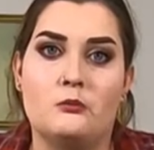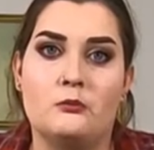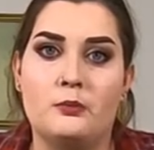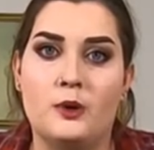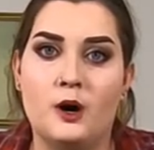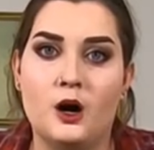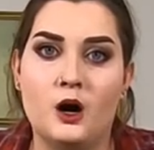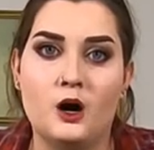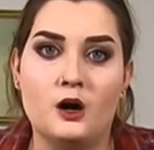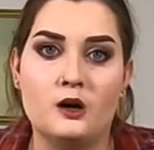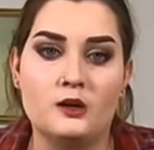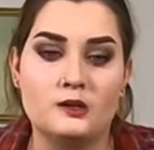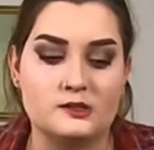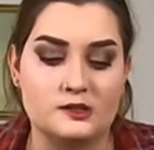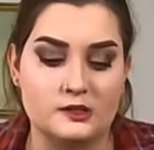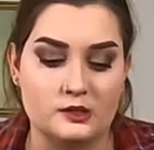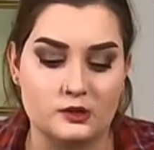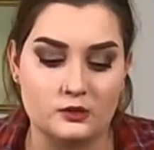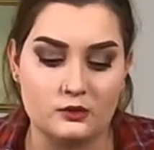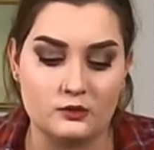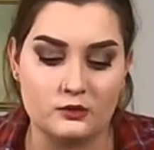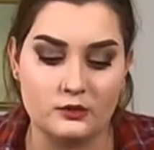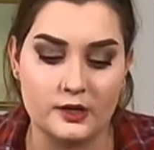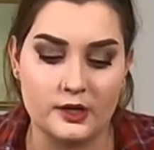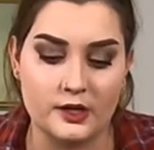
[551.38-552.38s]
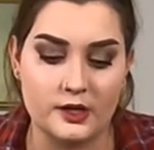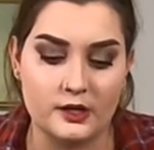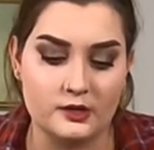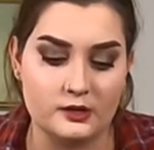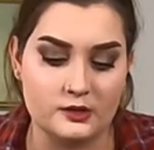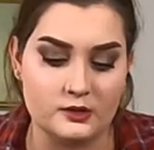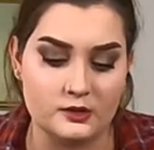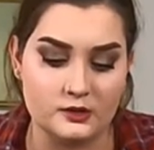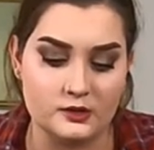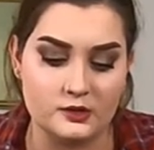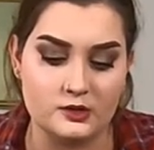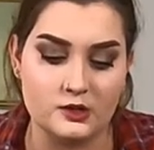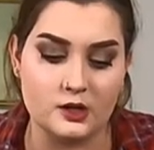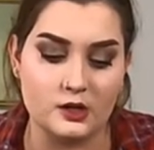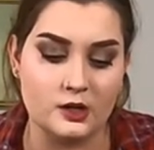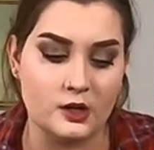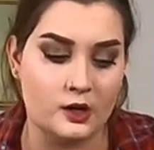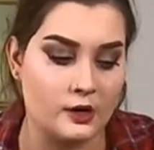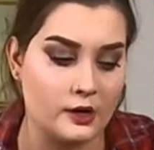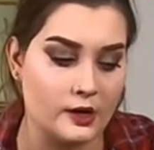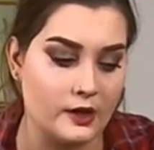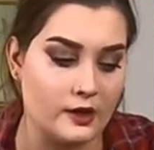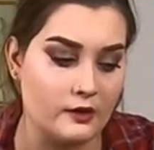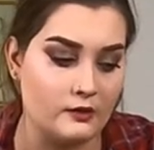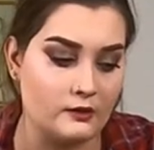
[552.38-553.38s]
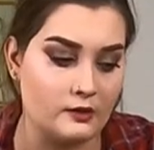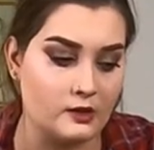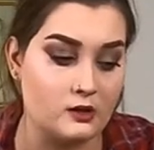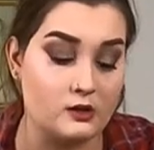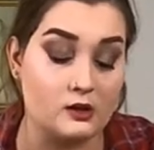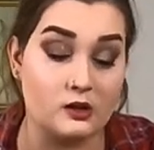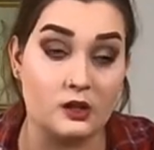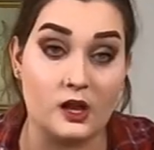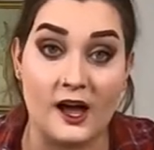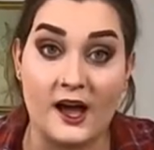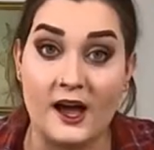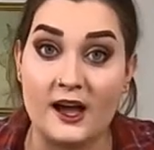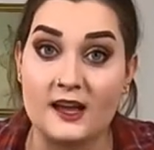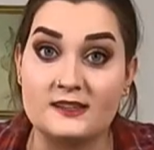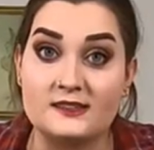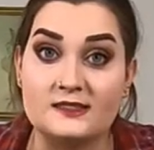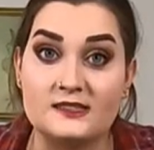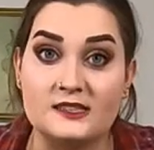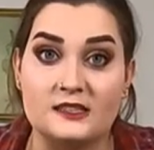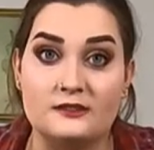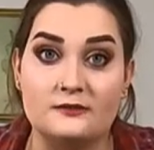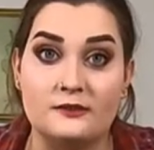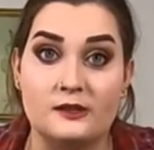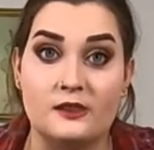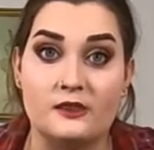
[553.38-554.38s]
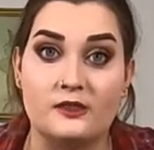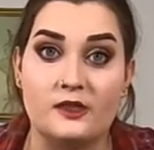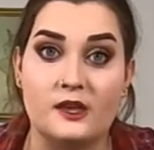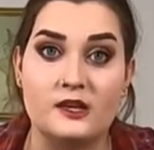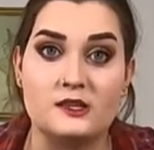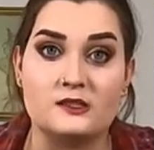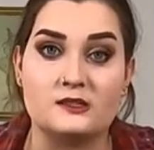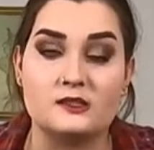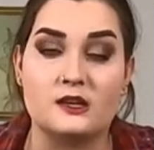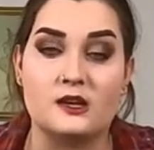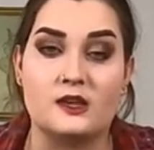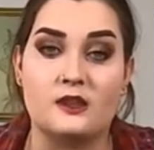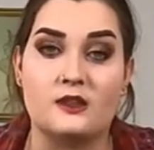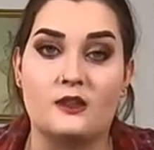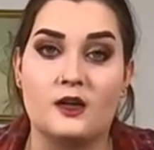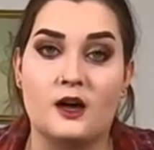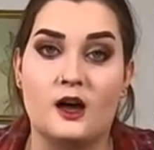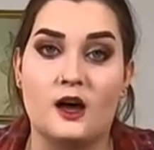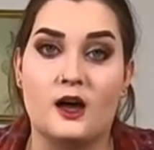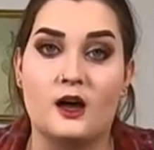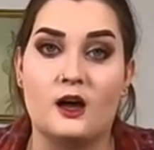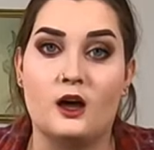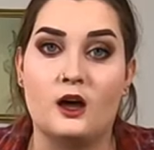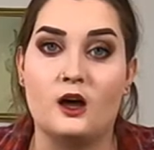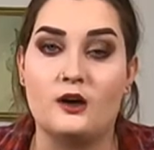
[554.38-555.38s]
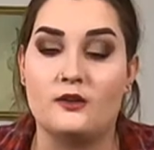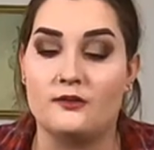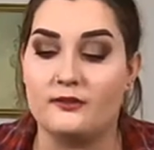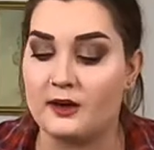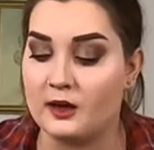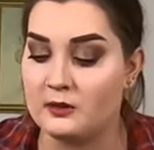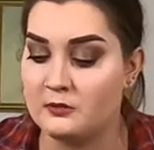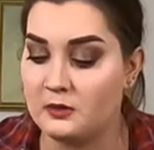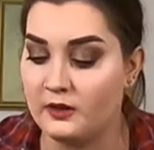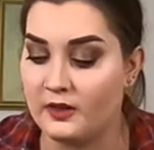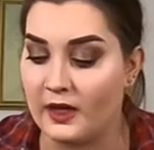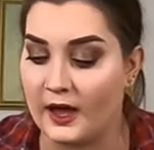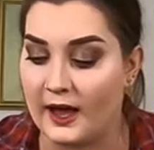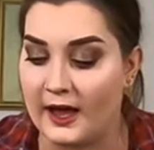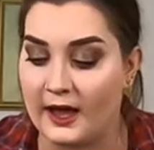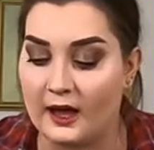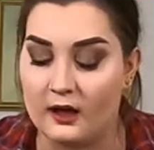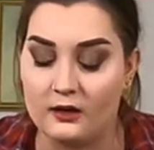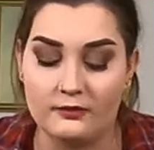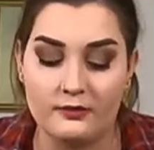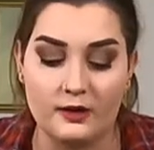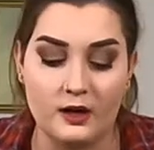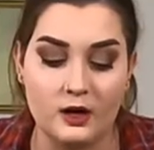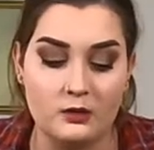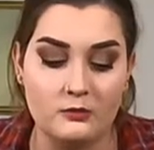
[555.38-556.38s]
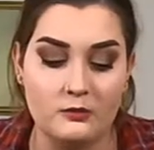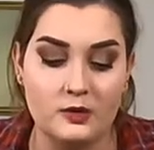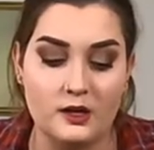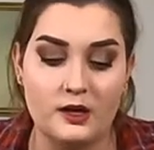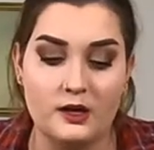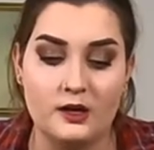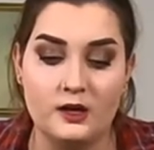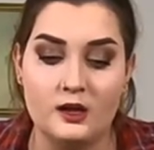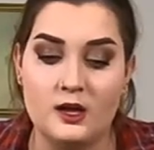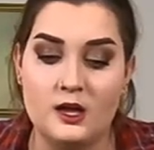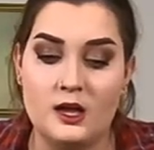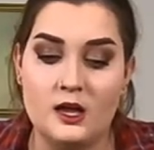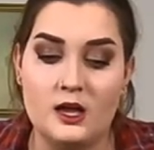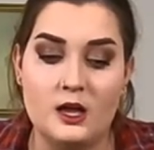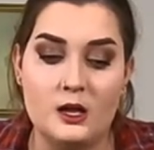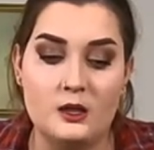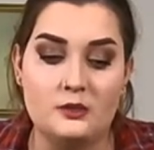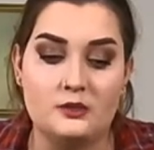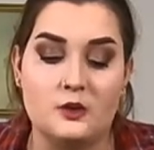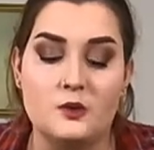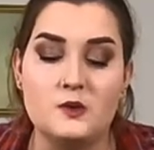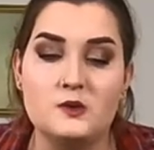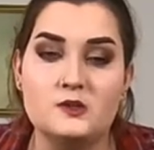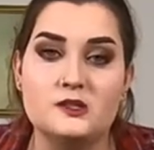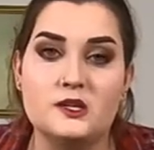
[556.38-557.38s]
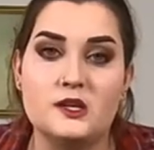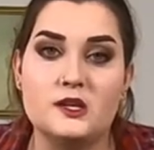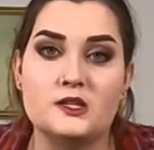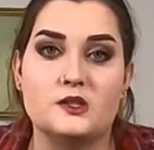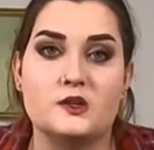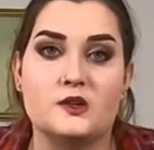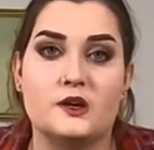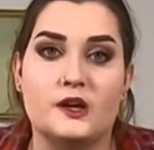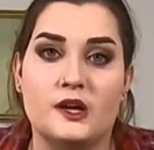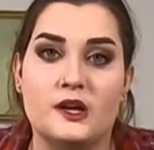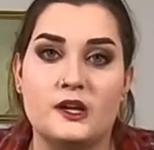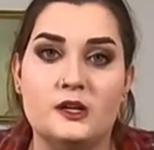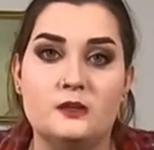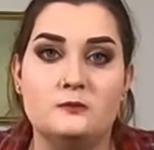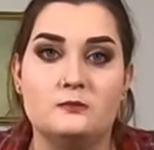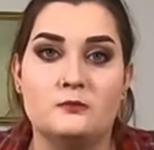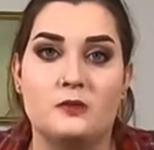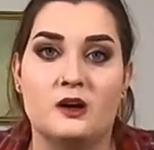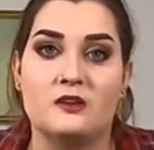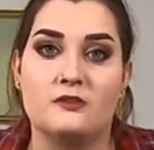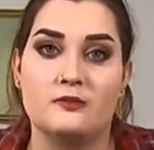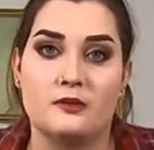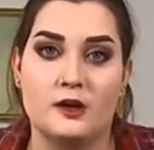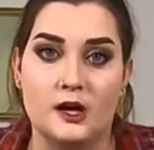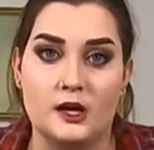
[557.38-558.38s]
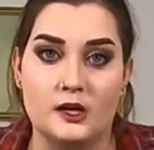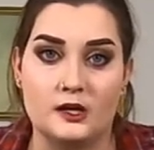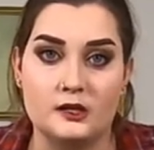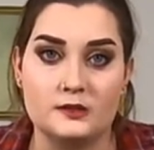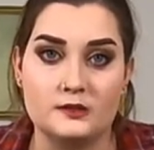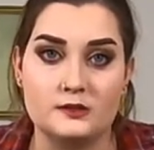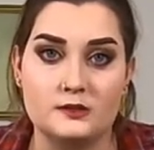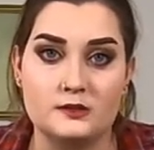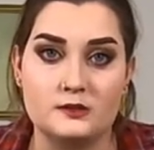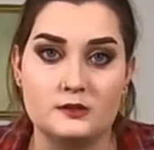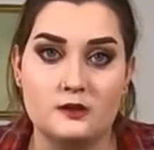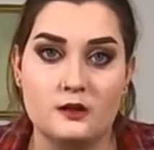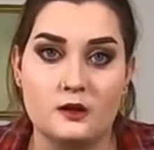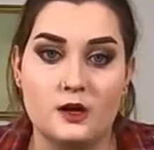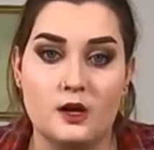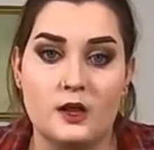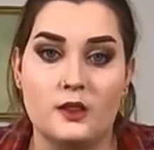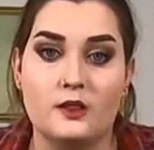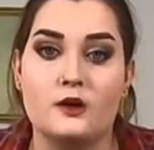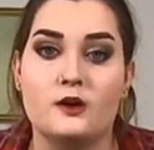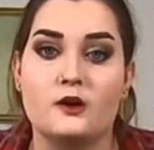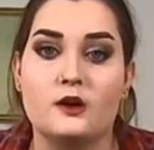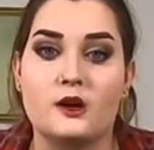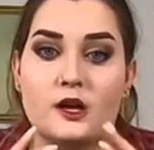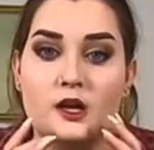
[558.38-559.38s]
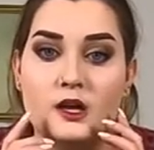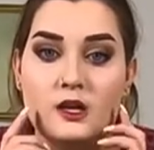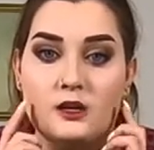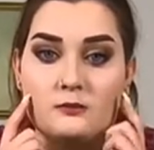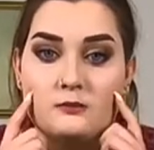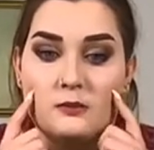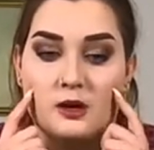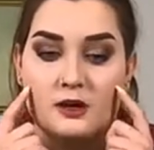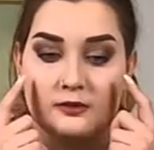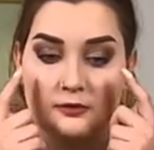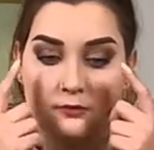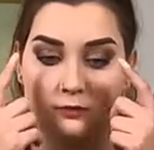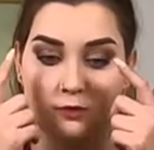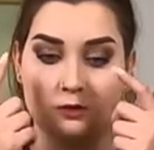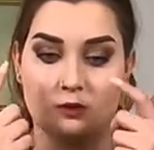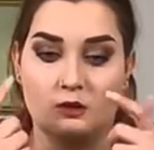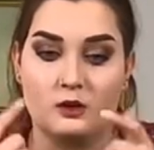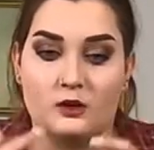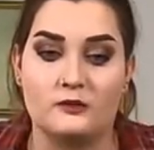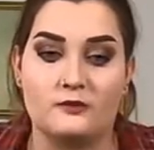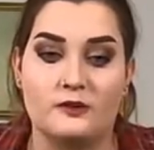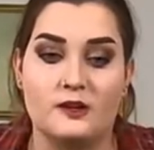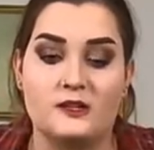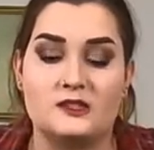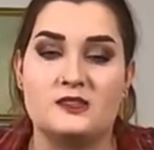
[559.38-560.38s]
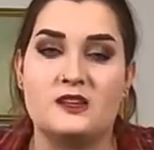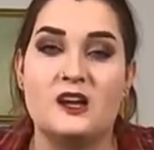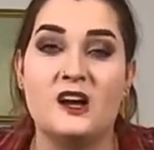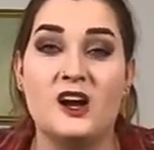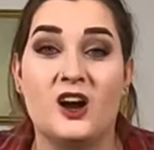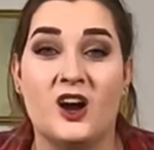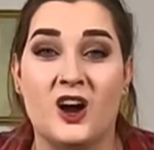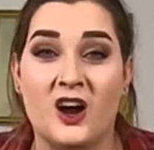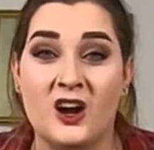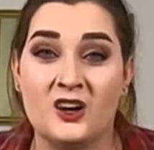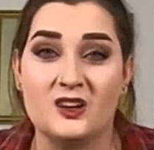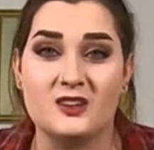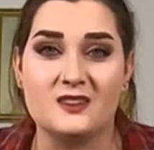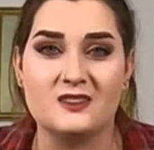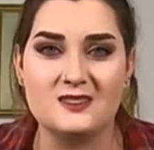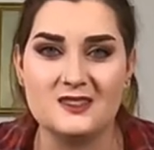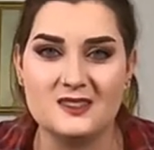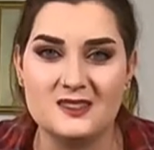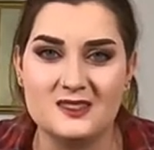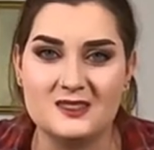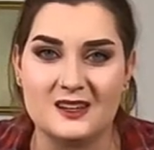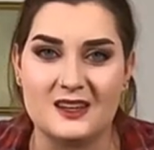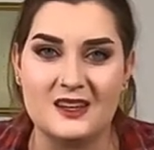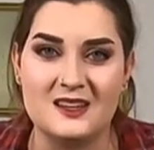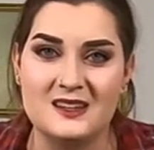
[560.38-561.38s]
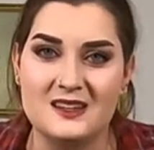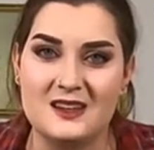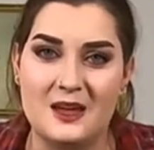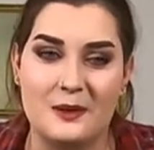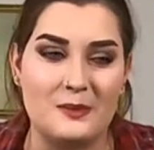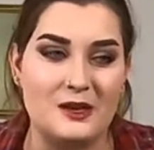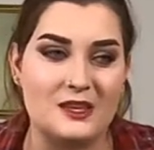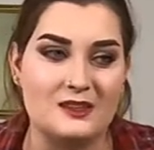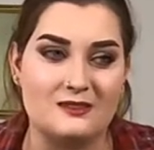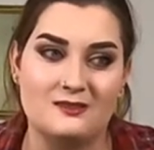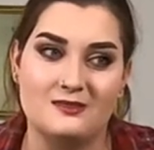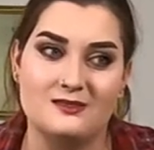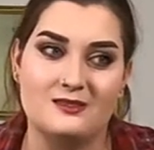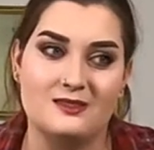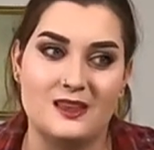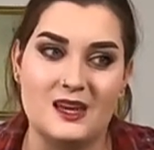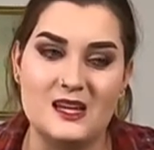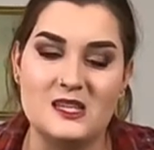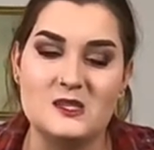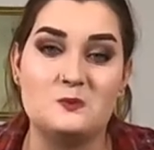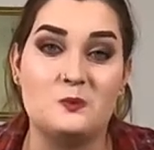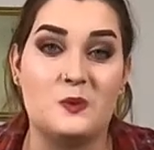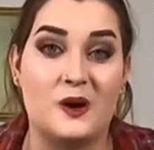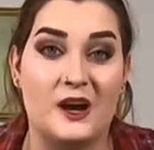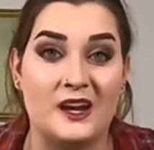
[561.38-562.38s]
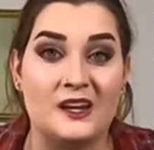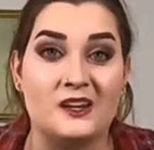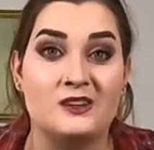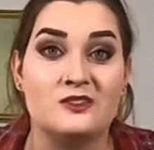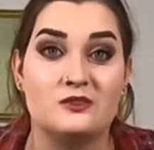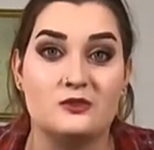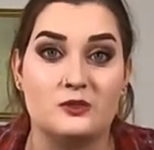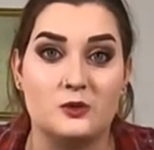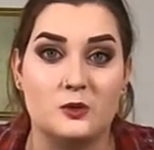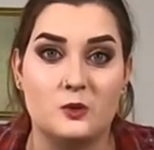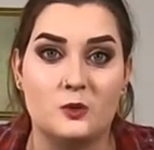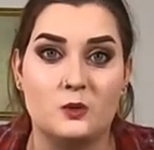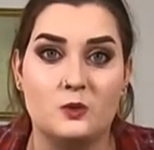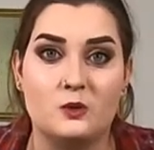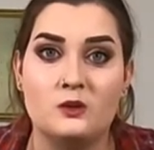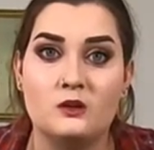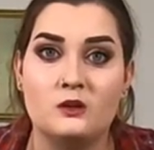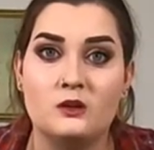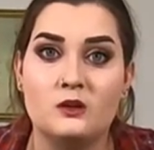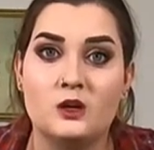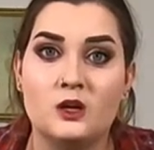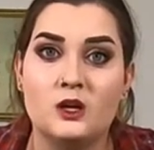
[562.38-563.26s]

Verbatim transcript: bugs and grit and dirt and glass even, things like that. If I'm on a half helmet, those things are hitting my face. They're hitting my full on face and that hurts. That, I mean, that's painful.